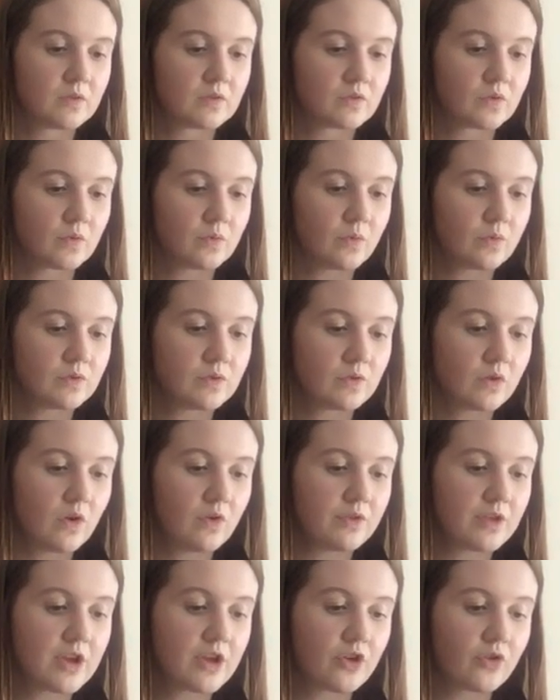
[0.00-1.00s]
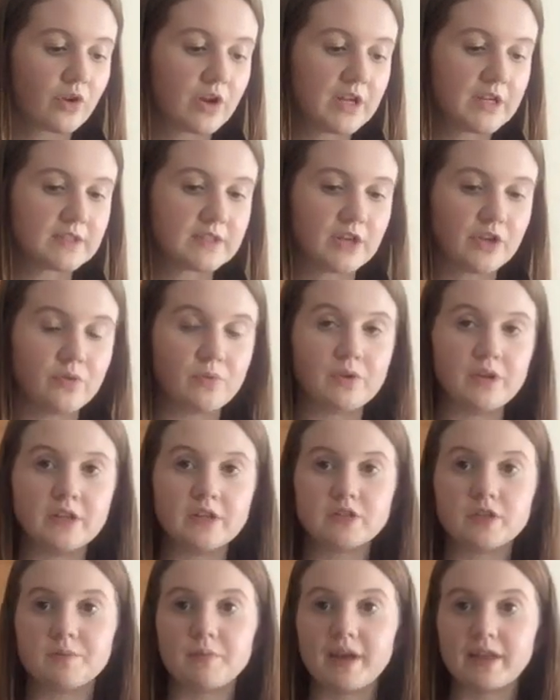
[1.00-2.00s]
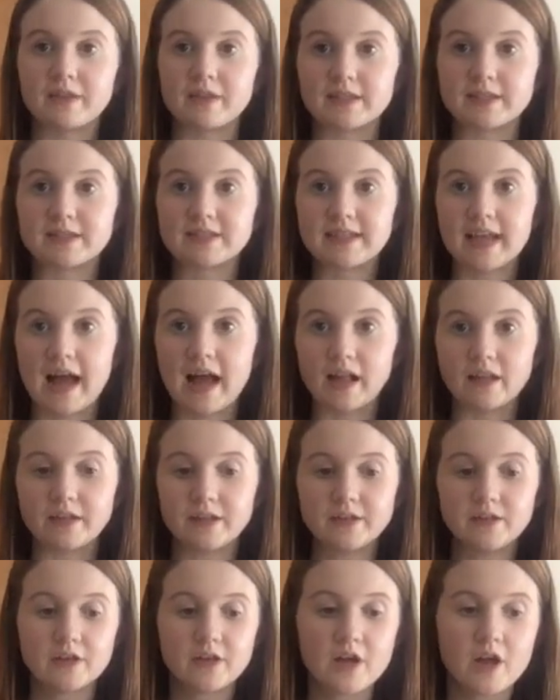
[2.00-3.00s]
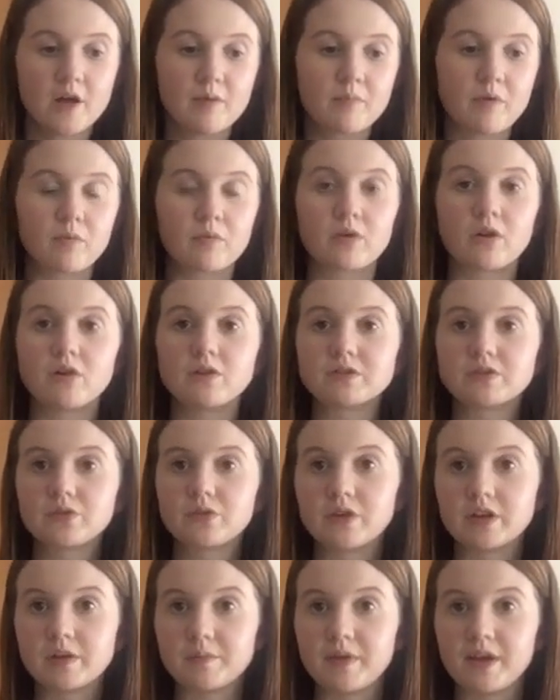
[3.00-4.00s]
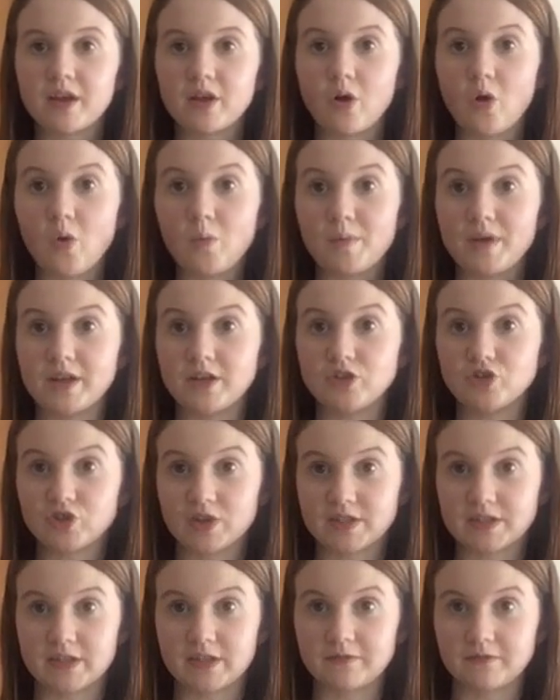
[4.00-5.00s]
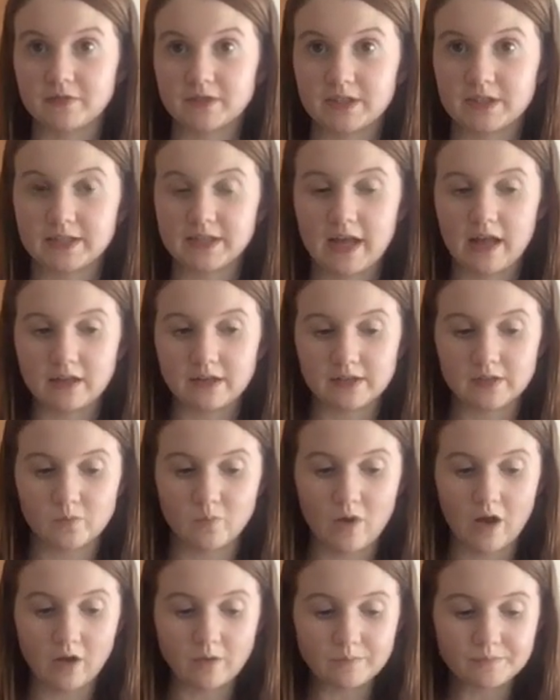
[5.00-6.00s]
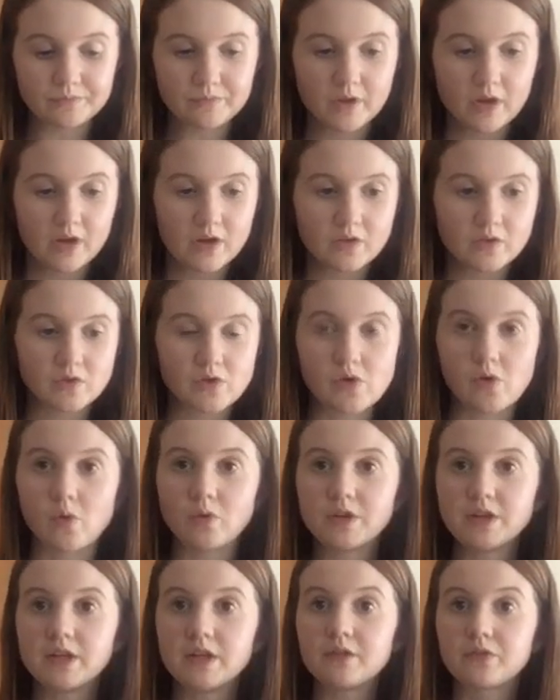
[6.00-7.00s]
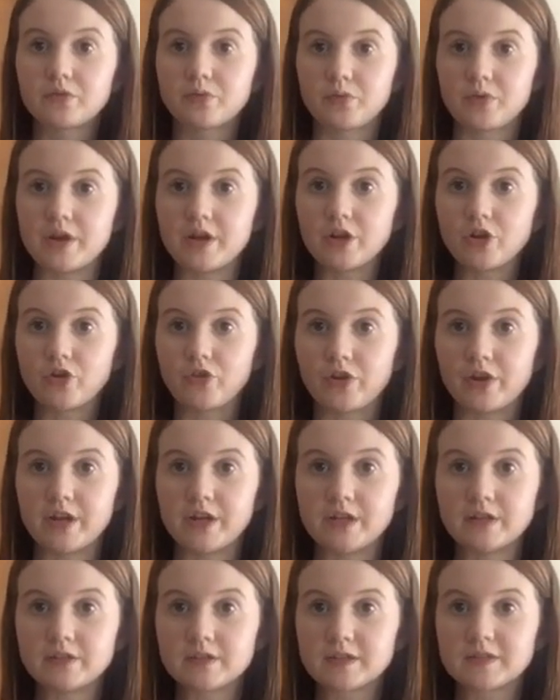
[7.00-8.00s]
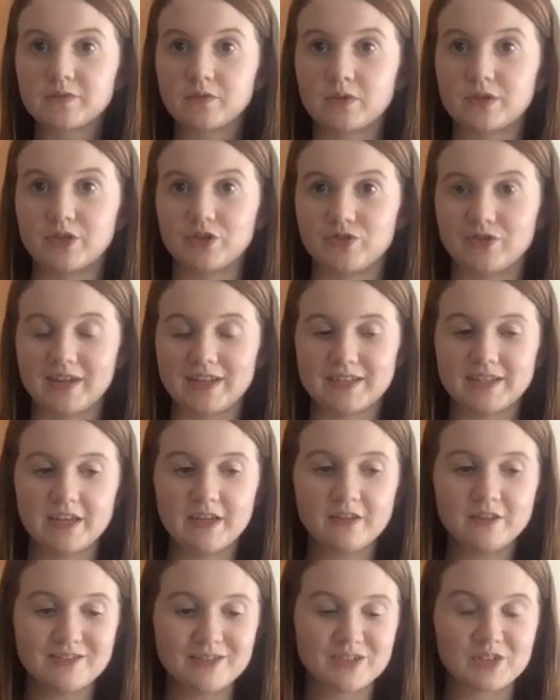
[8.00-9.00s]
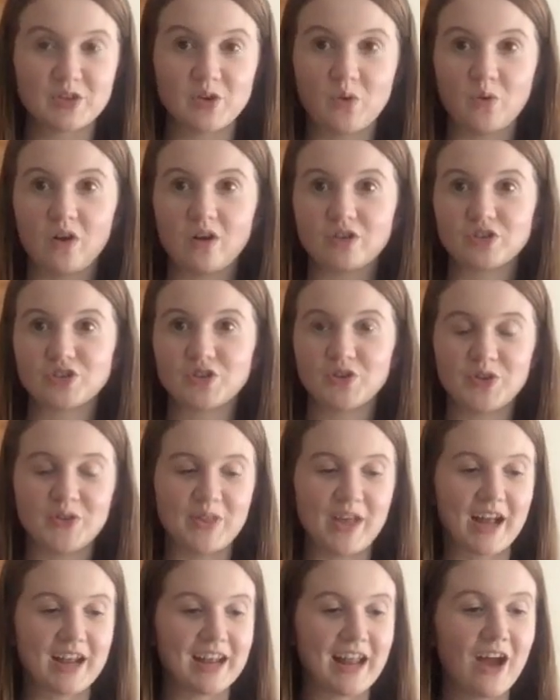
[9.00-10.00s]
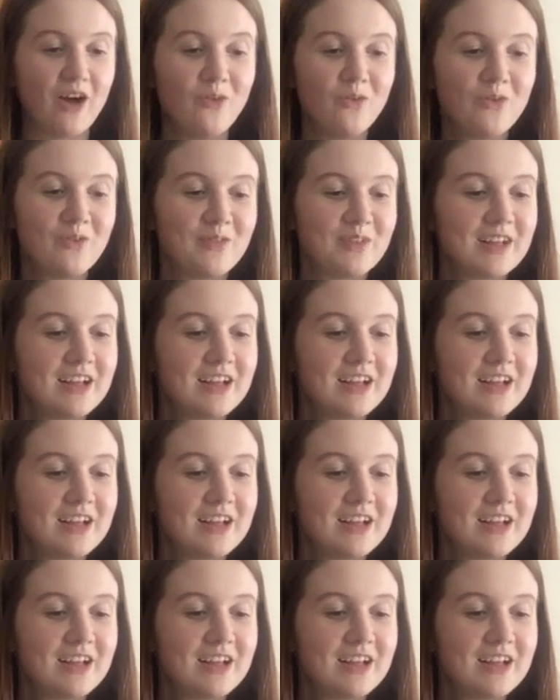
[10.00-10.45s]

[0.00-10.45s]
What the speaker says: So those are all the ingredients that you need to make the salad, but we're also going to make a homemade dressing for the salad as well. So you only need 3 ingredients for the dressing, so I'll show you that now.